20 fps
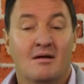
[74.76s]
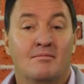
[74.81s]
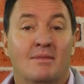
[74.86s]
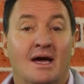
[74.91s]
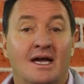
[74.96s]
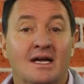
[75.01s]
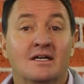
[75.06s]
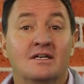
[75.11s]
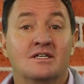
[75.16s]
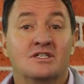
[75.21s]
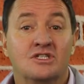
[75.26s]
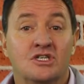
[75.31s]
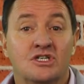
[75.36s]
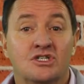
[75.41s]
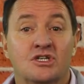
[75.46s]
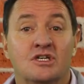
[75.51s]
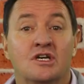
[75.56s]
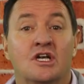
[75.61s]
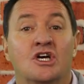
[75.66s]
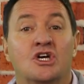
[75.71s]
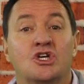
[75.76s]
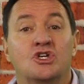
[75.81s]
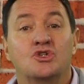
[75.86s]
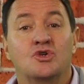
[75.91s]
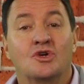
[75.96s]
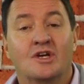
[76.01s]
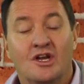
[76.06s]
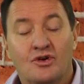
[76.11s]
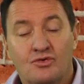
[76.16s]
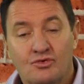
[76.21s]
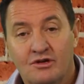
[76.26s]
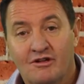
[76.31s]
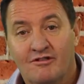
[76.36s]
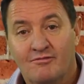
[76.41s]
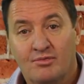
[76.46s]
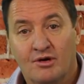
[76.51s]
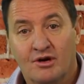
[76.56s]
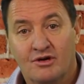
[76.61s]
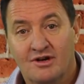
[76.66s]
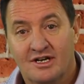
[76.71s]
make a decision to get rid of
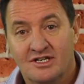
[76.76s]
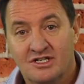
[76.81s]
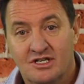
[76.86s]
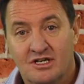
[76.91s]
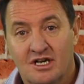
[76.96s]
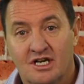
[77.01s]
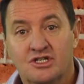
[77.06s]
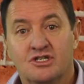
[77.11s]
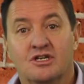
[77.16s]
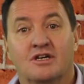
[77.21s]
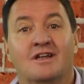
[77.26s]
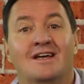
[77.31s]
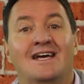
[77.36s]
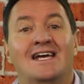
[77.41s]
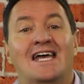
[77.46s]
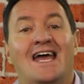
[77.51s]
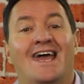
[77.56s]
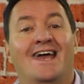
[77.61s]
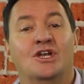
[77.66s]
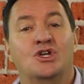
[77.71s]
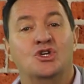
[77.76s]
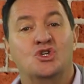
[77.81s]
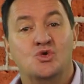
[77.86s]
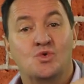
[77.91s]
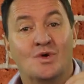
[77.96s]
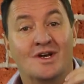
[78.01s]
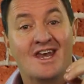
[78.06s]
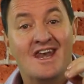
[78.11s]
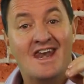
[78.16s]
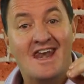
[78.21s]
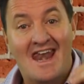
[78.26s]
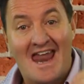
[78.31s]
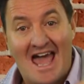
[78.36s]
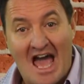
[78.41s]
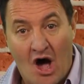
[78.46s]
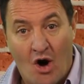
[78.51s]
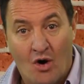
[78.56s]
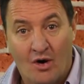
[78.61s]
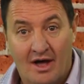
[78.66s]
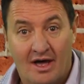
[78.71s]
procrastination and do it
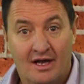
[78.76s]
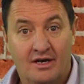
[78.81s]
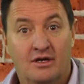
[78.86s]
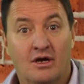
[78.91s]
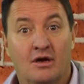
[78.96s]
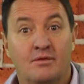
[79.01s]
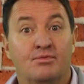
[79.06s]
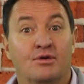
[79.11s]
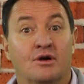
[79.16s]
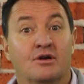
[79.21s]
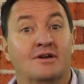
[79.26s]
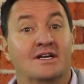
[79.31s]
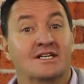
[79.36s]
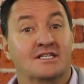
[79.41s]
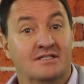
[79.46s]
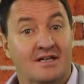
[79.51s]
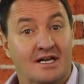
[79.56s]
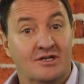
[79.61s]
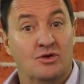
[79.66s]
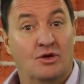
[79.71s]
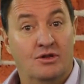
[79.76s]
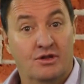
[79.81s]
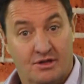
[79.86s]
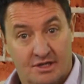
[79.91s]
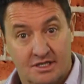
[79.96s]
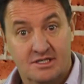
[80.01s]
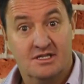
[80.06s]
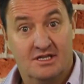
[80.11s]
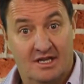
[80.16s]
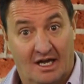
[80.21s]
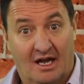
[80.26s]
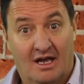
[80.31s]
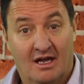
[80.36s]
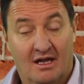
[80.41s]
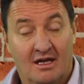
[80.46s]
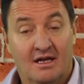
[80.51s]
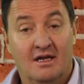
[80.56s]
now. And don't procrastinate on this thing.